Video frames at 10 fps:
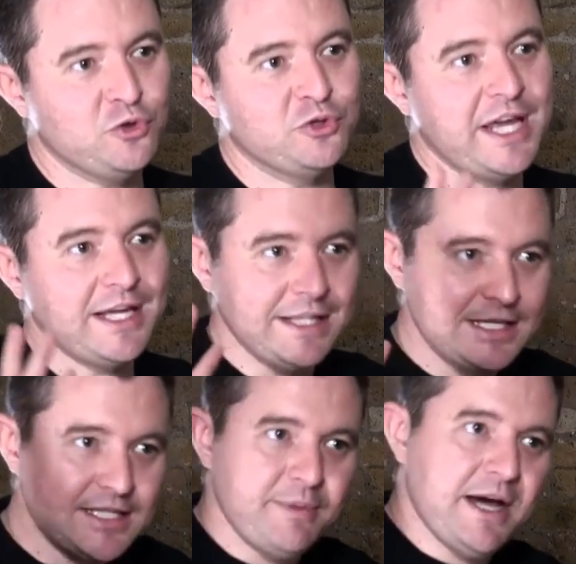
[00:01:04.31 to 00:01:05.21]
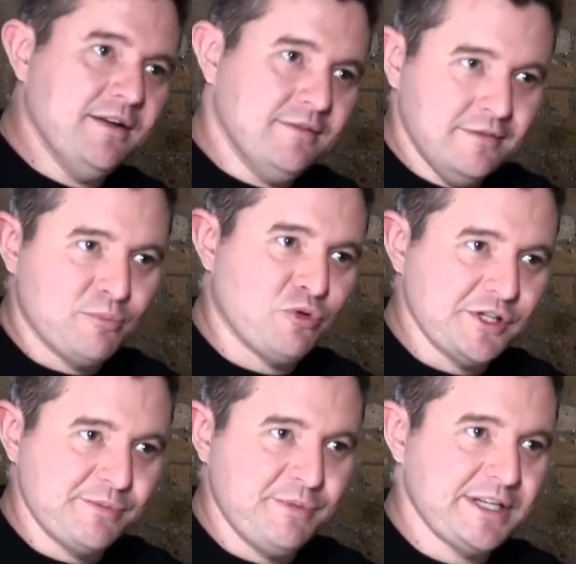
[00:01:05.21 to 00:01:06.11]
could care less about the
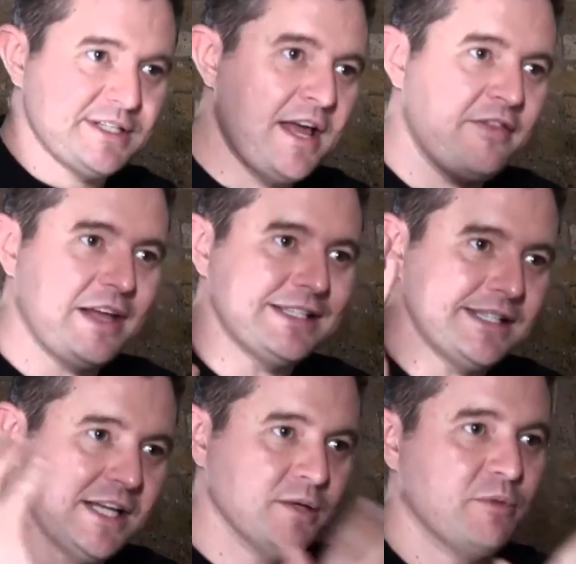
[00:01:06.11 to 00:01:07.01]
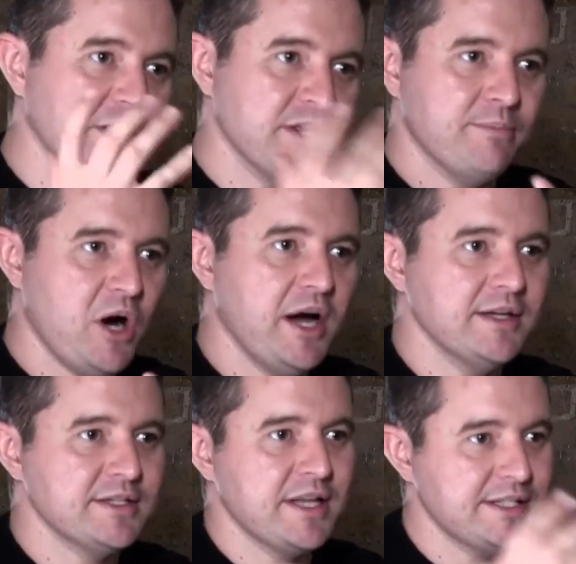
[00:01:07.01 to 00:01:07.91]
prospects. They celebrate the
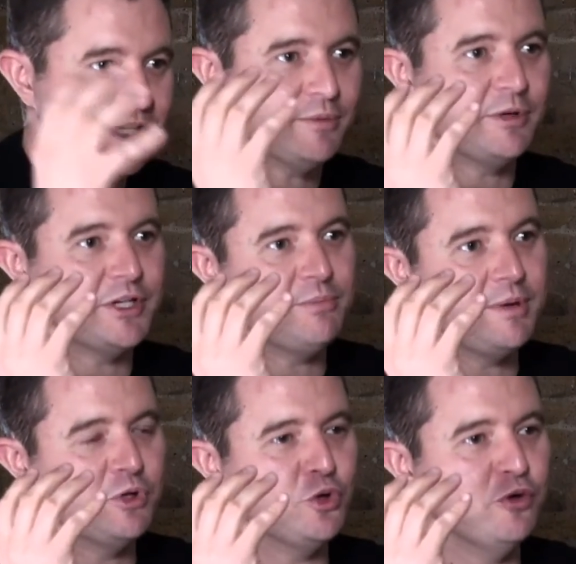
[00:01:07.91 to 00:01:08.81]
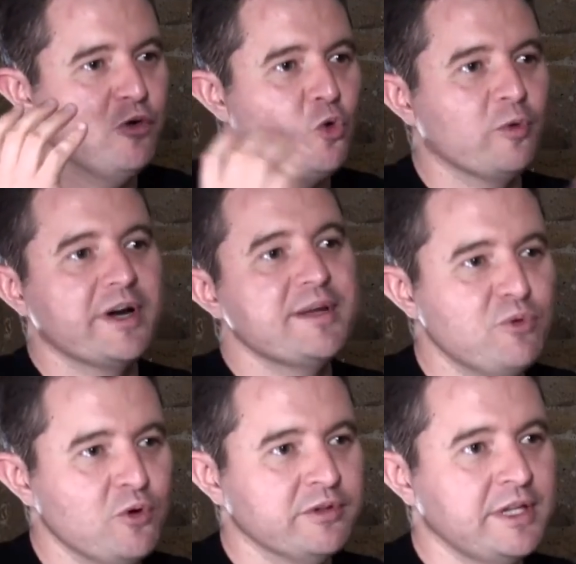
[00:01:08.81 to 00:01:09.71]
buyers, they celebrate the people who have already
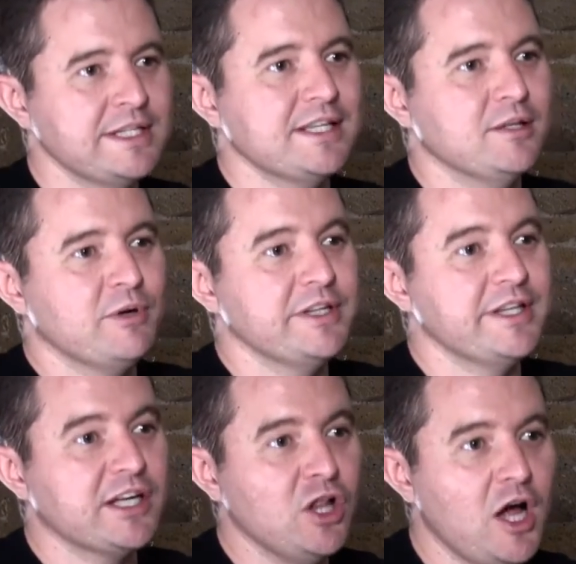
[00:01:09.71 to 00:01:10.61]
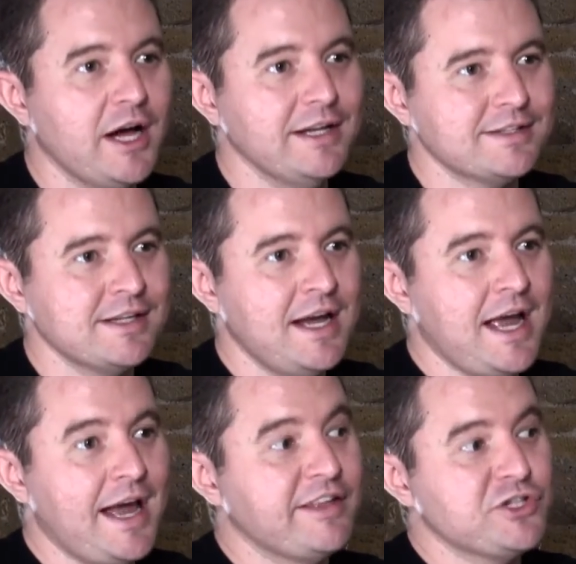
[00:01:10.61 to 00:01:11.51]
bought, they celebrate their clients,
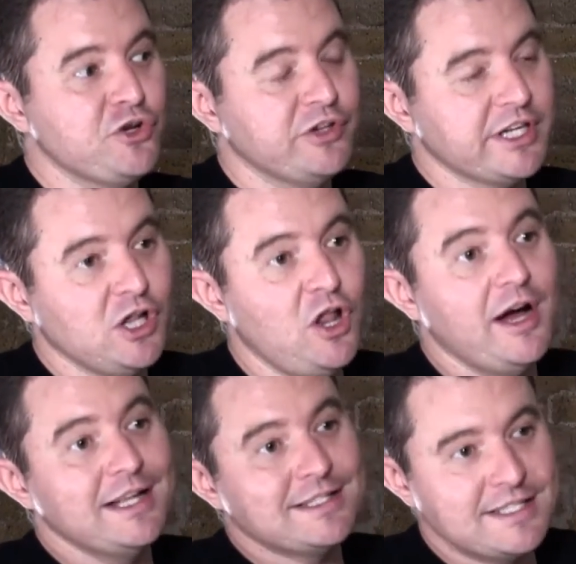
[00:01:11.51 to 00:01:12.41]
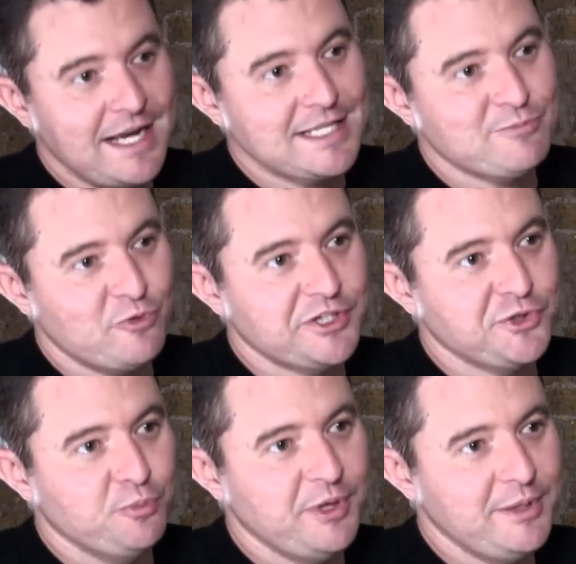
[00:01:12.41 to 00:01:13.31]
and they turn their clients into
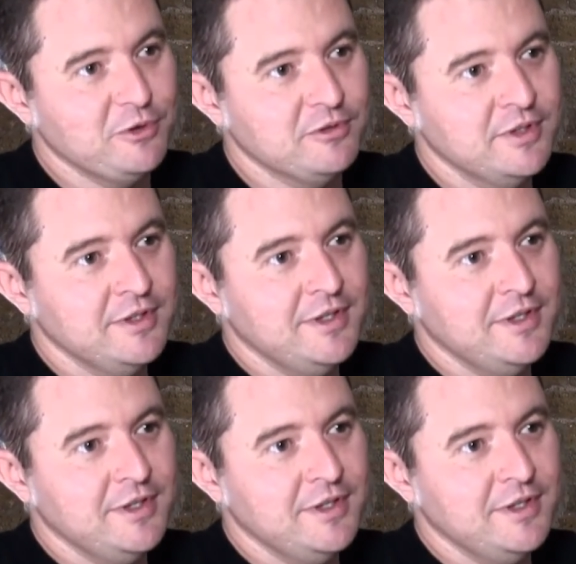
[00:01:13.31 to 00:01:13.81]
aspirational people.